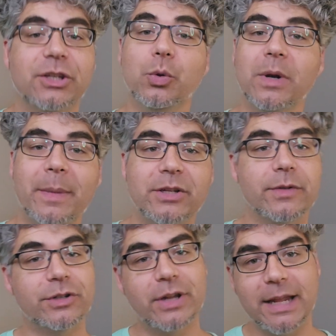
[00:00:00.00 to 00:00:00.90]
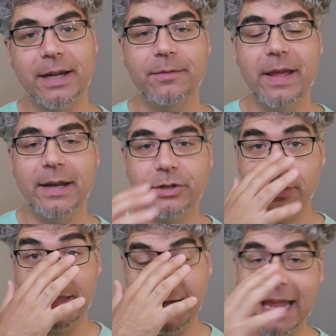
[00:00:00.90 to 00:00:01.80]
You want to make sure that you're taking advantage
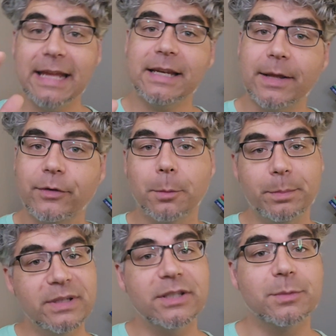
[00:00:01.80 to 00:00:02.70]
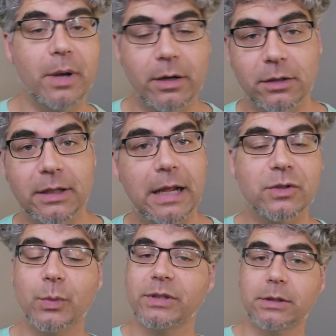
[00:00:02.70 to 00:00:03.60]
of that. And if your business model
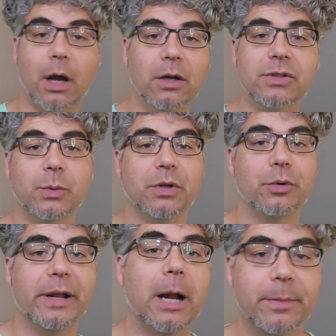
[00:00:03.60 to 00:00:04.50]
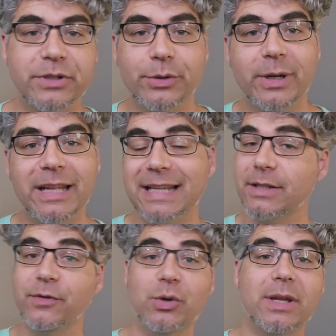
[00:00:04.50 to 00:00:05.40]
allows, what's also a great opportunity
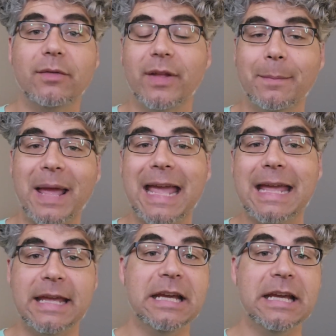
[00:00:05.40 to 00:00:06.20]
is if you give them a